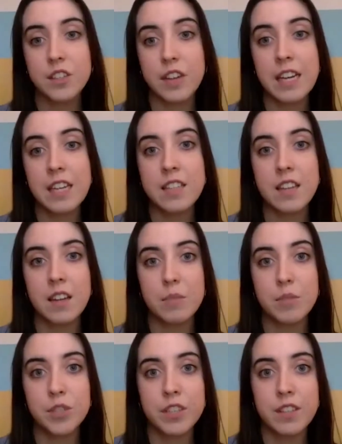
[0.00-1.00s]
great. And I'm
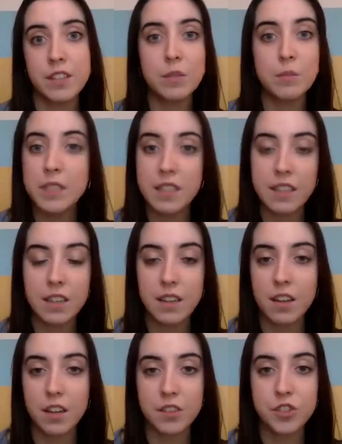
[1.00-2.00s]
sure that's something that a
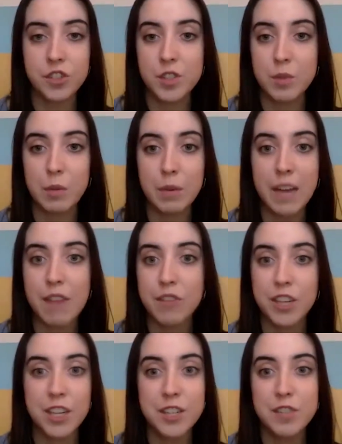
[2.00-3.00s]
lot of students probably haven't
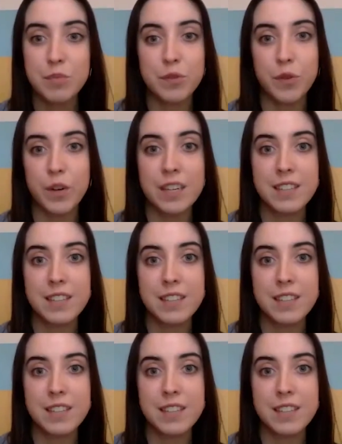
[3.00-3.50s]
heard of before,